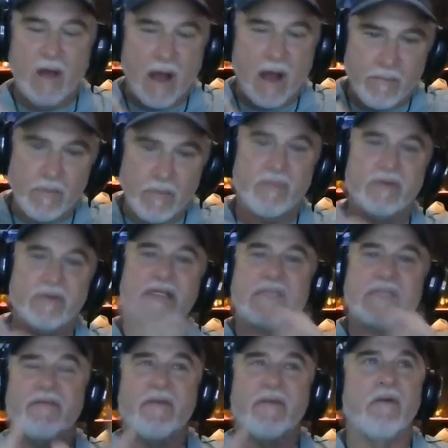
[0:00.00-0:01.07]
I'm moving
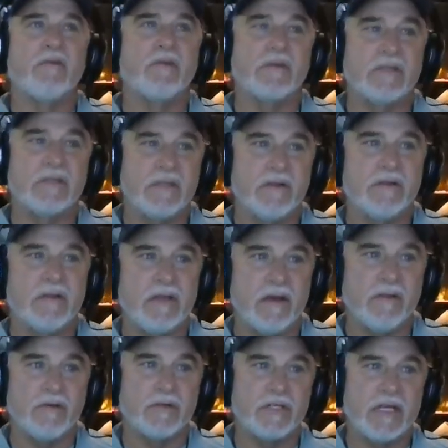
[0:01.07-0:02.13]
stuff over to the other